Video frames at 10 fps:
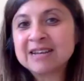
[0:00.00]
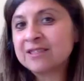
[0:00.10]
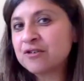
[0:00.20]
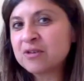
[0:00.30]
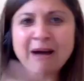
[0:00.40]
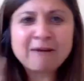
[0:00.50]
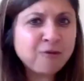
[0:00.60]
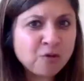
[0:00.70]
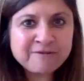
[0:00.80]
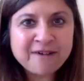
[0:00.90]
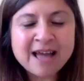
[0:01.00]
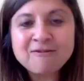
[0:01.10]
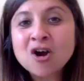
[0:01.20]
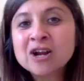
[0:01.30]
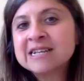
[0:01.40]
And there's about 4 to 5
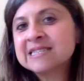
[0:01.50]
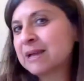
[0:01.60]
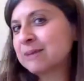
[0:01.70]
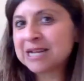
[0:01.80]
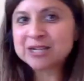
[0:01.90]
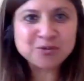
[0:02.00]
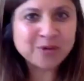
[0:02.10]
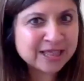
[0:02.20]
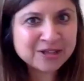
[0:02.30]
artists. They play 20,